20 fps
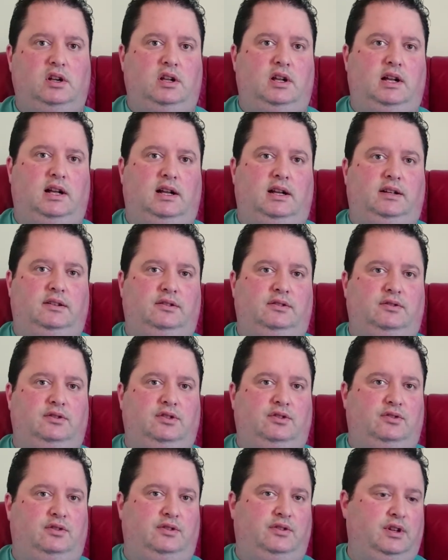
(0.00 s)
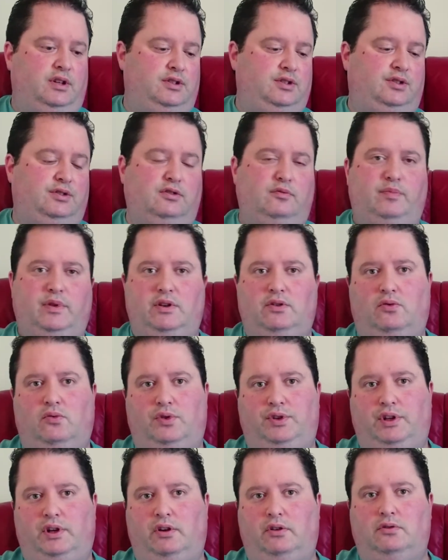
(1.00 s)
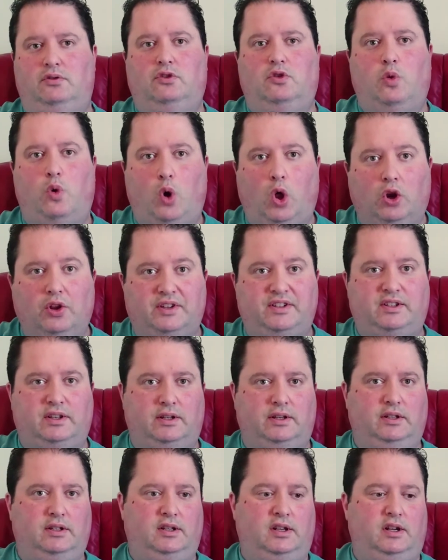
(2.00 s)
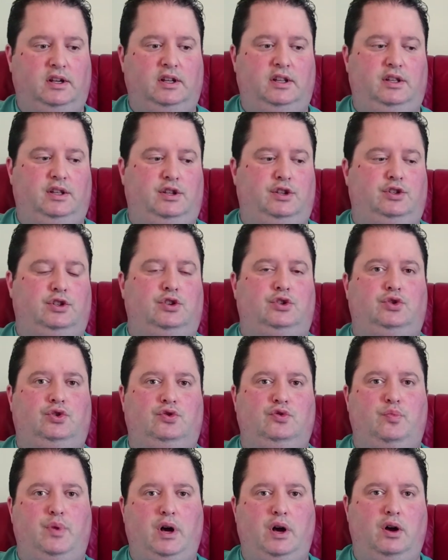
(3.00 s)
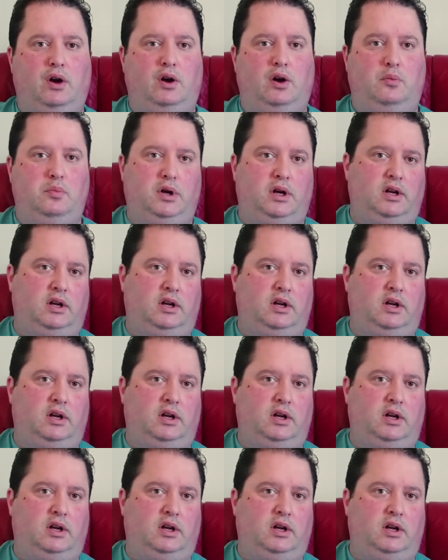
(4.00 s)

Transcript: And 32-bit audio quality is superb.